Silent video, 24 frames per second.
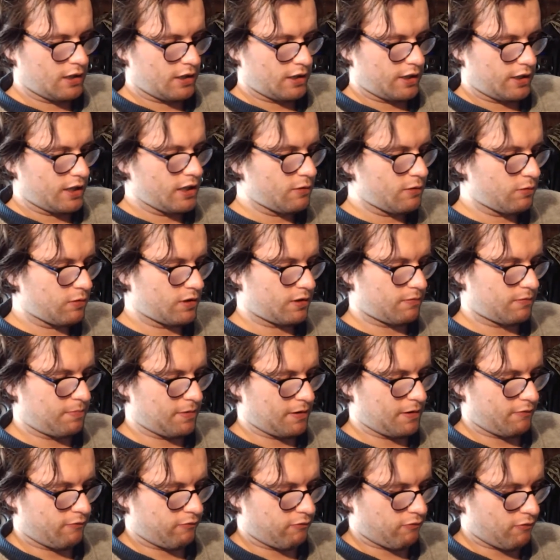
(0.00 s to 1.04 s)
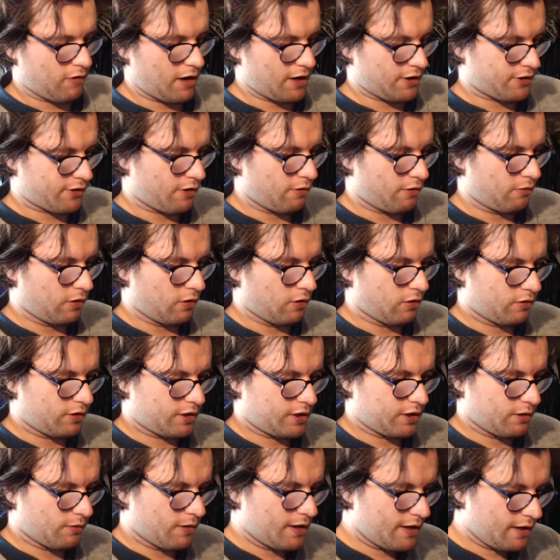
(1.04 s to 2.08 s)
This one's a bit retro look
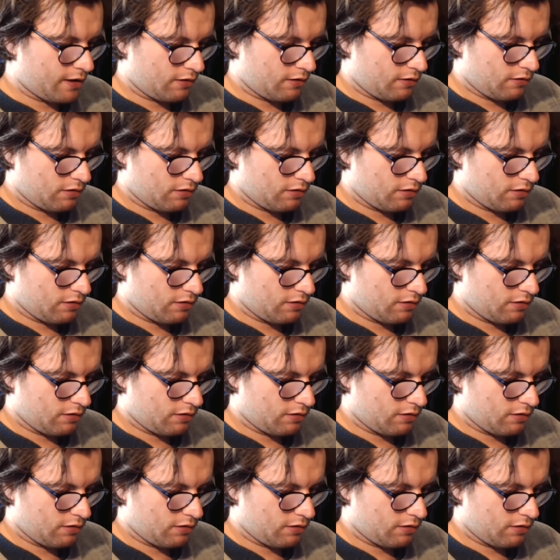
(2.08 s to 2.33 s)
to it.